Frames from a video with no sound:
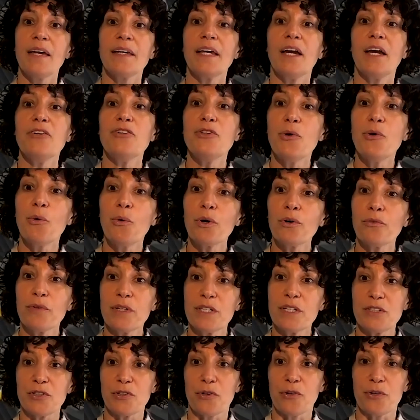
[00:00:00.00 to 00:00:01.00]
Can your
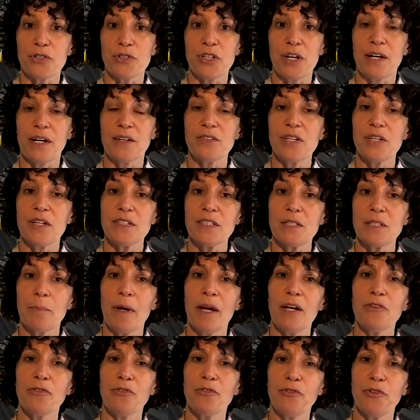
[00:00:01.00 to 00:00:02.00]
research
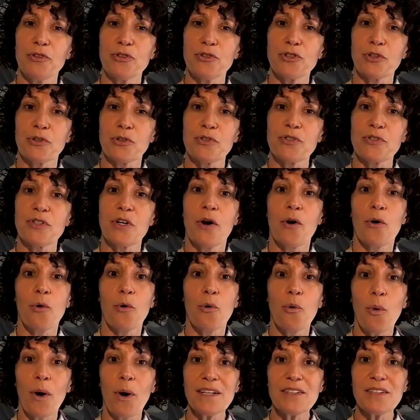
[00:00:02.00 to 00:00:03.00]
anticipate futures
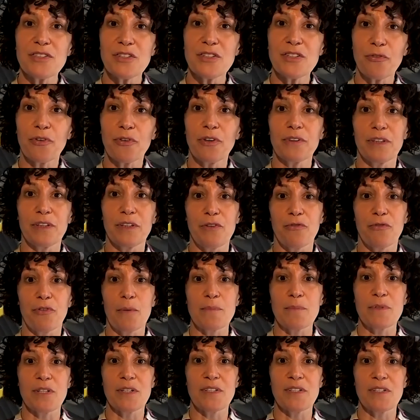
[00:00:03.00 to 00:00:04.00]
quite differently
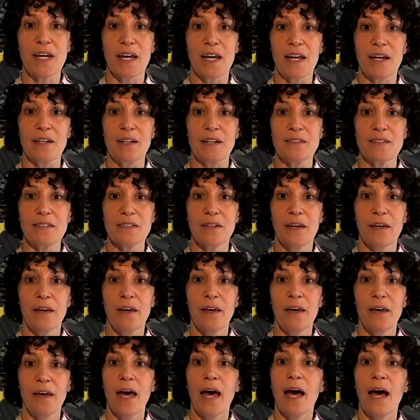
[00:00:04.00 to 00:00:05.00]
from today's
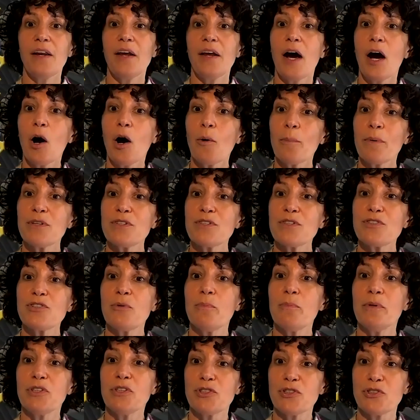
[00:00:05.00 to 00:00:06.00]
and help us
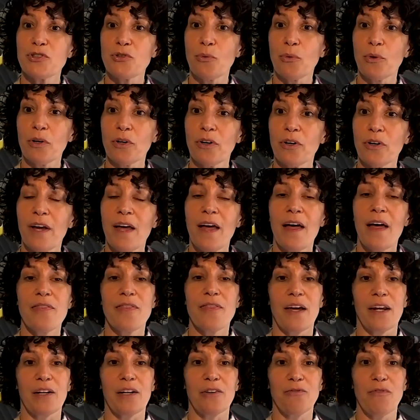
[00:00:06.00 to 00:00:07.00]
to be sure
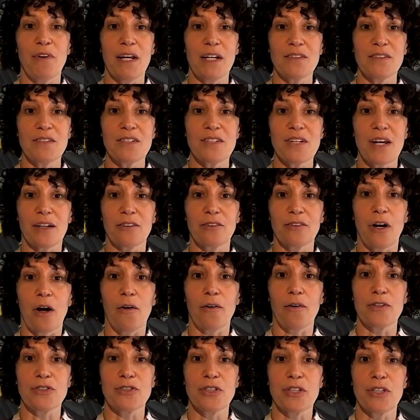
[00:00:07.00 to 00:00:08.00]
that advanced
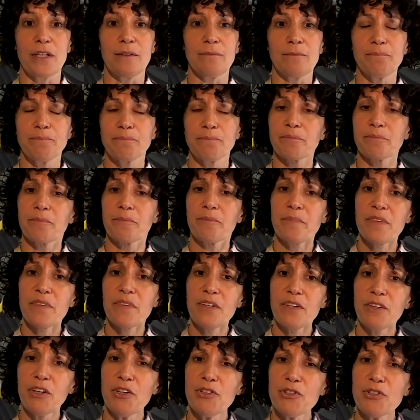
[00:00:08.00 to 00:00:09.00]
technology
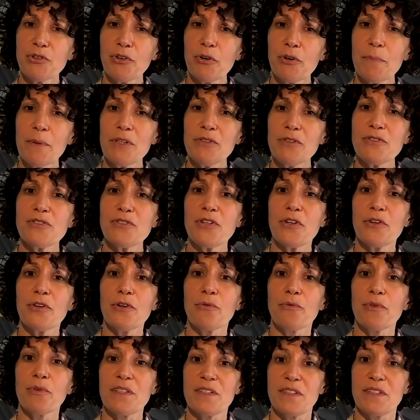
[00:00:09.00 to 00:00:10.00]
contributes to
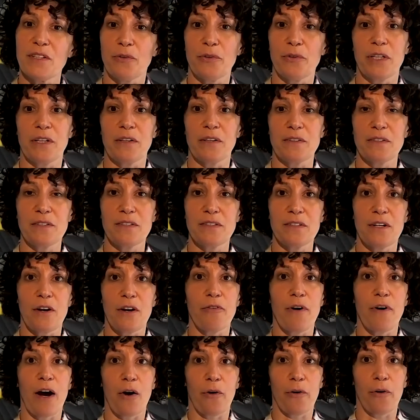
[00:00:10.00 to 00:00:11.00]
the resilience
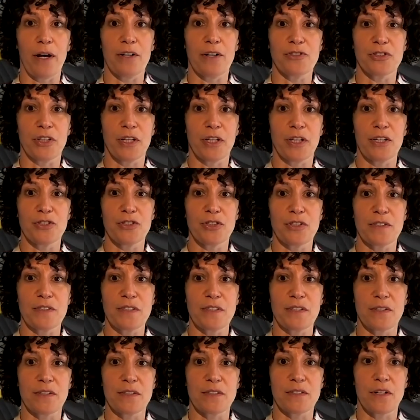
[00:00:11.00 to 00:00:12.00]
of our education
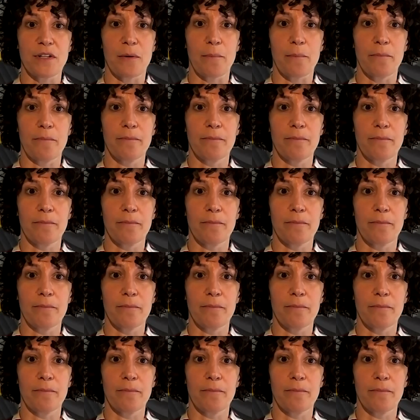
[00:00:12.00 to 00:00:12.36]
system?